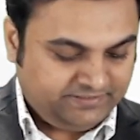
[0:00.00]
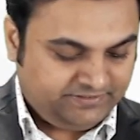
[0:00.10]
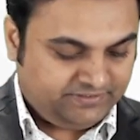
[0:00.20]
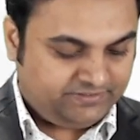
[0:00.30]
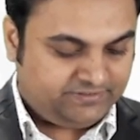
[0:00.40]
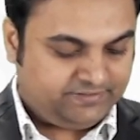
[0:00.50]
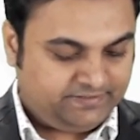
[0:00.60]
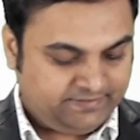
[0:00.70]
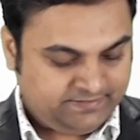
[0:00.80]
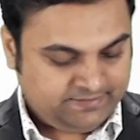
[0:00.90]
here.
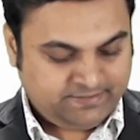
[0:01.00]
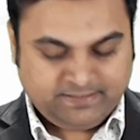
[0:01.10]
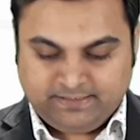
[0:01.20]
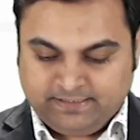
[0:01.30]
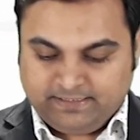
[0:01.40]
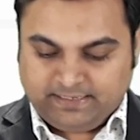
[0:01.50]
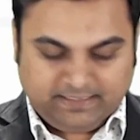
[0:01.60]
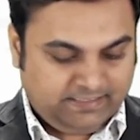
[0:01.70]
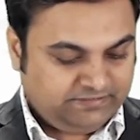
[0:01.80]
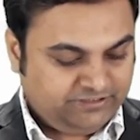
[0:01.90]

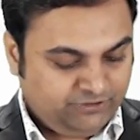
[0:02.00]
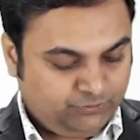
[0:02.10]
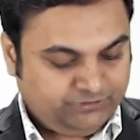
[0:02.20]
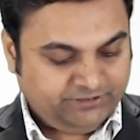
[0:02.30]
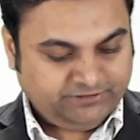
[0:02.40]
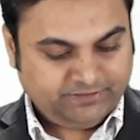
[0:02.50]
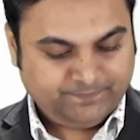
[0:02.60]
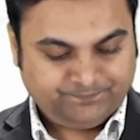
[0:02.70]
I'll denote it.